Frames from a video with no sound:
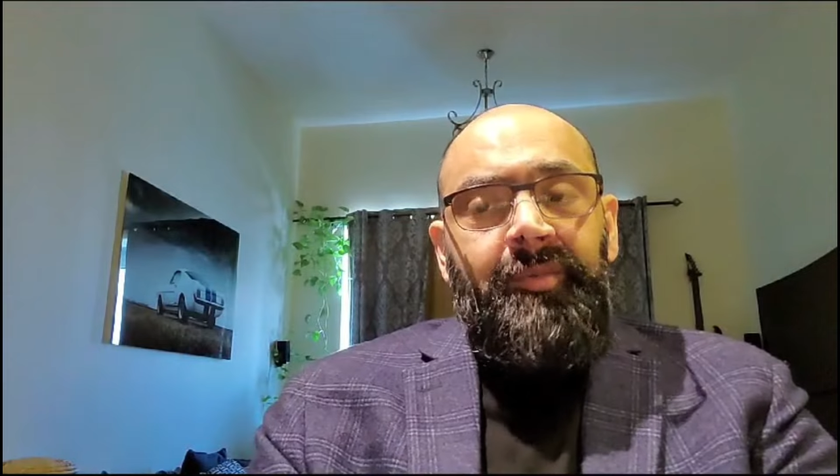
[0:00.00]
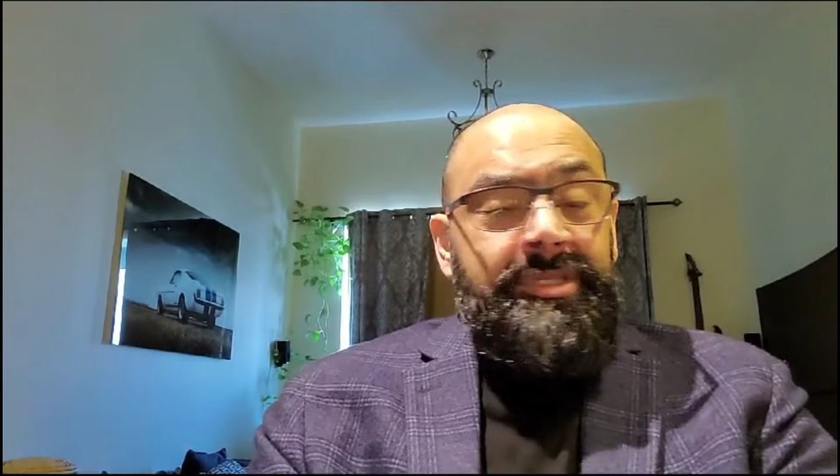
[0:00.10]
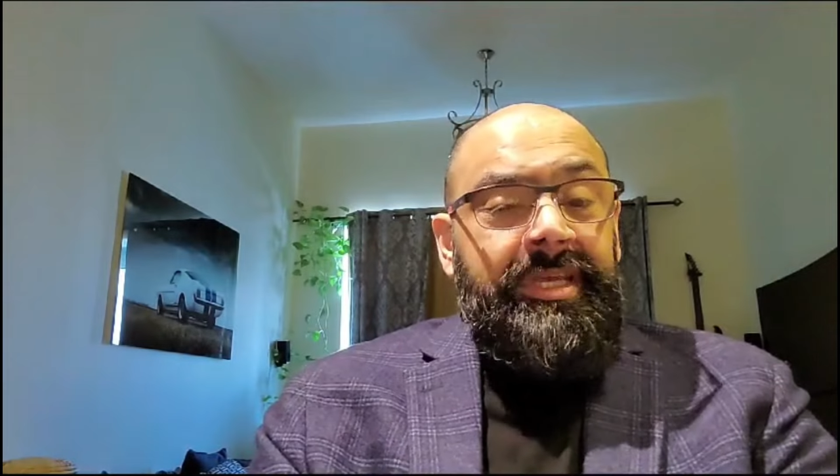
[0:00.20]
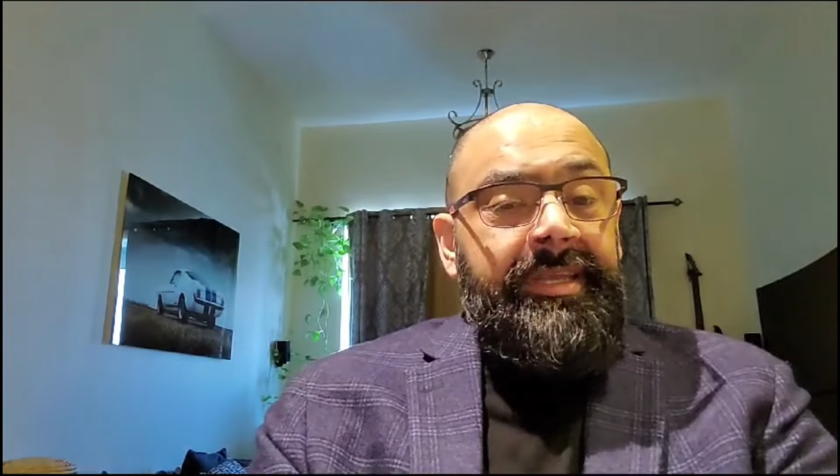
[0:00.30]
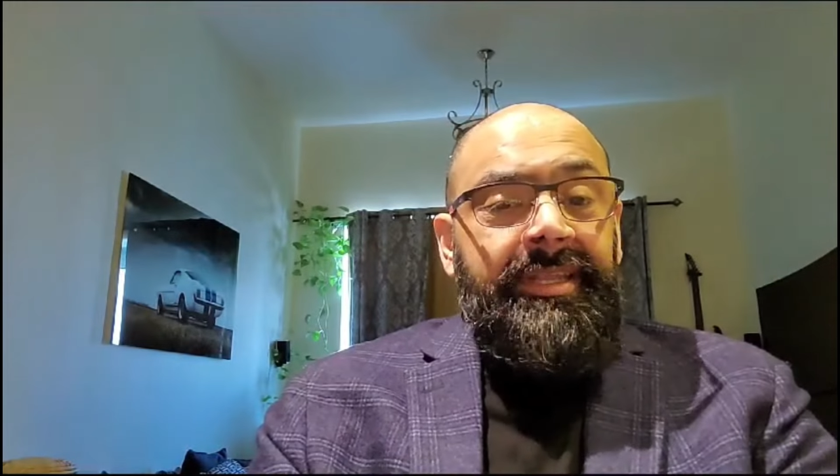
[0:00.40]

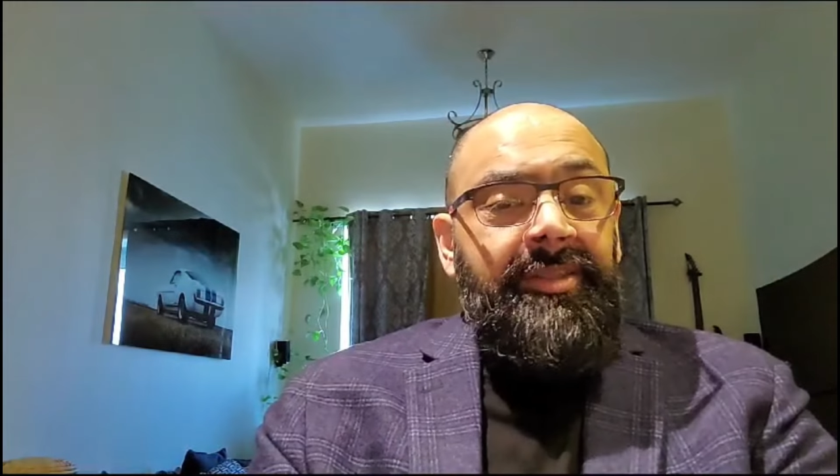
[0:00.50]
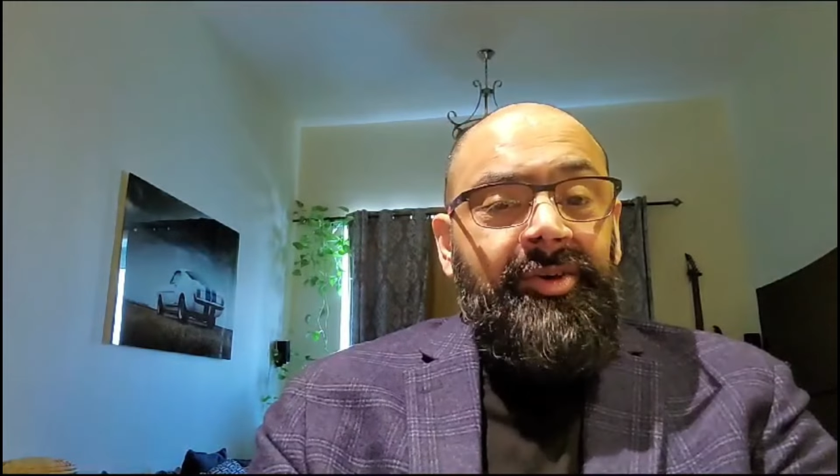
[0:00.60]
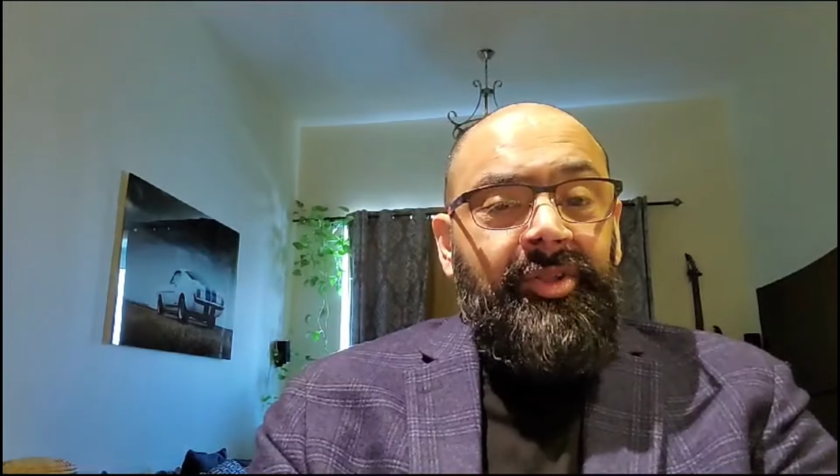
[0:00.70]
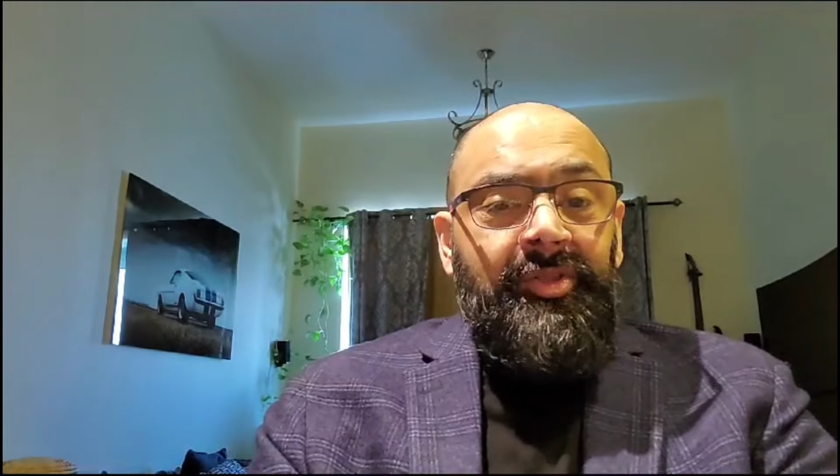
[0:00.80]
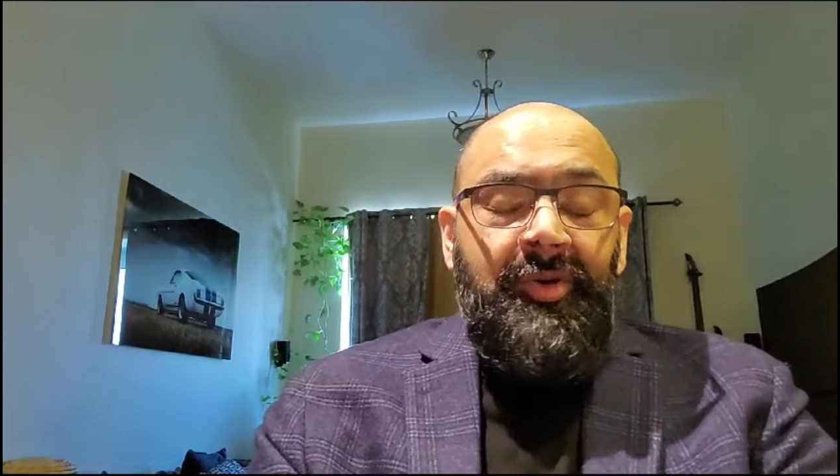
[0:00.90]
which I did
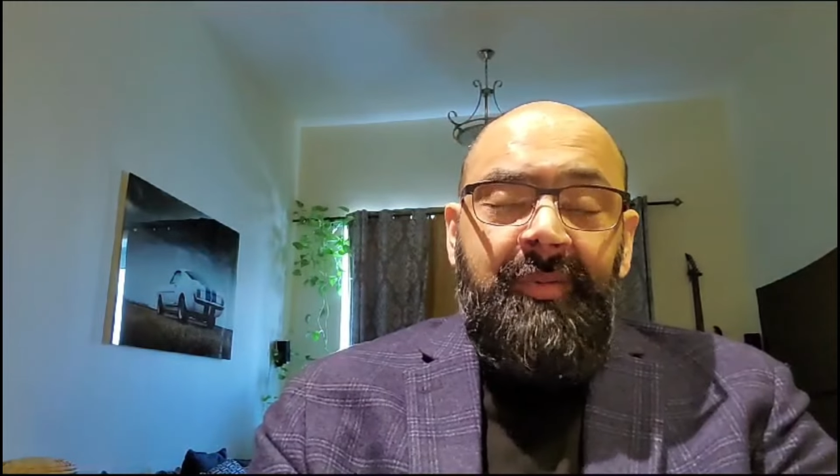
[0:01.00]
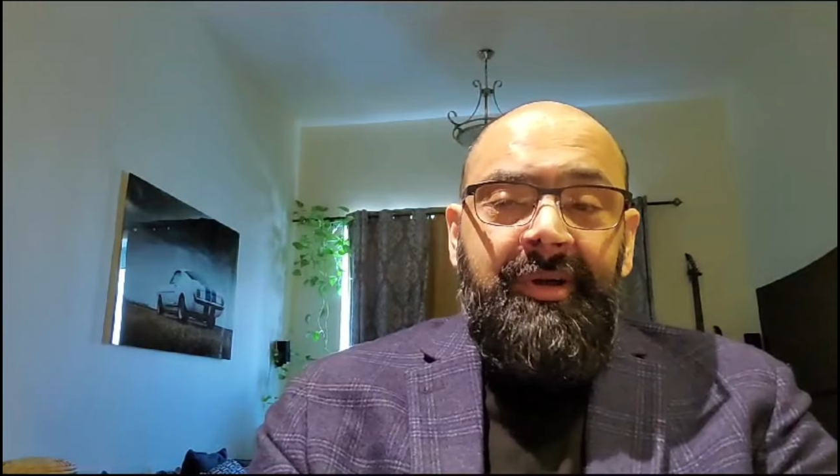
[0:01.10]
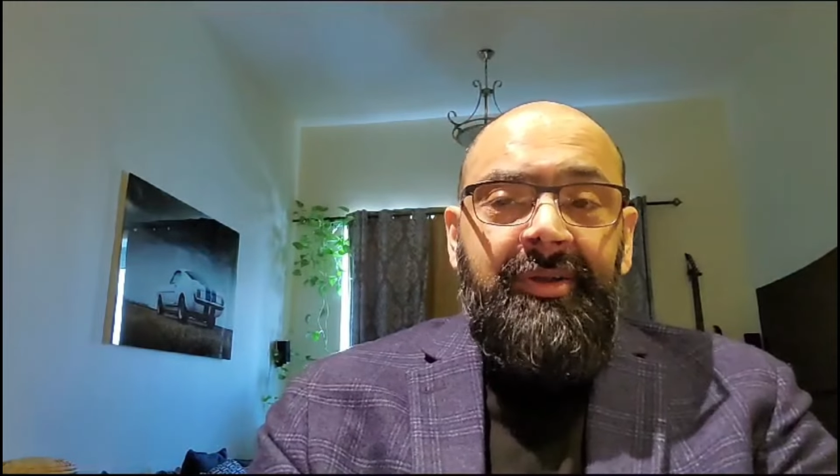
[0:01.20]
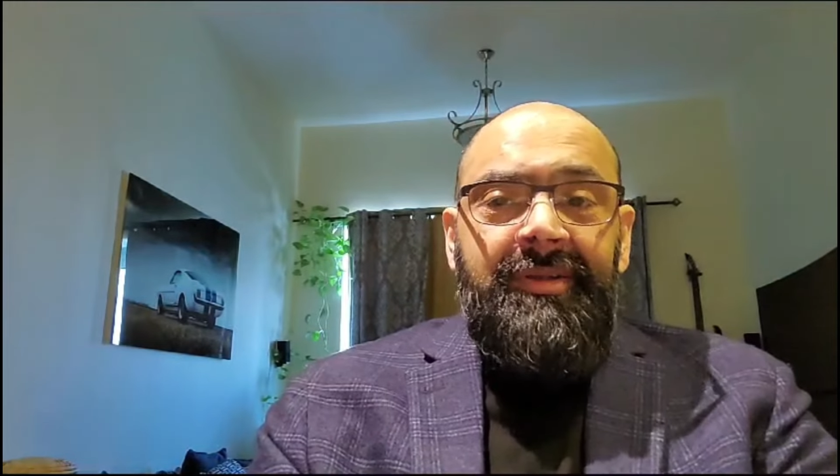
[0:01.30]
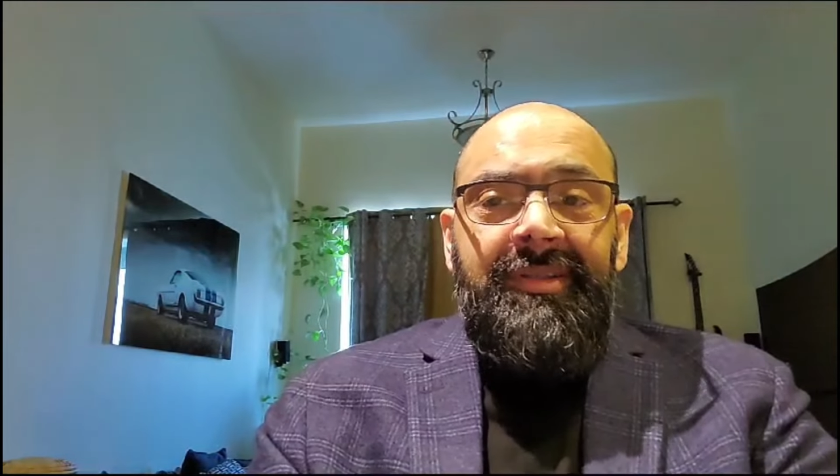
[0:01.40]
not know about,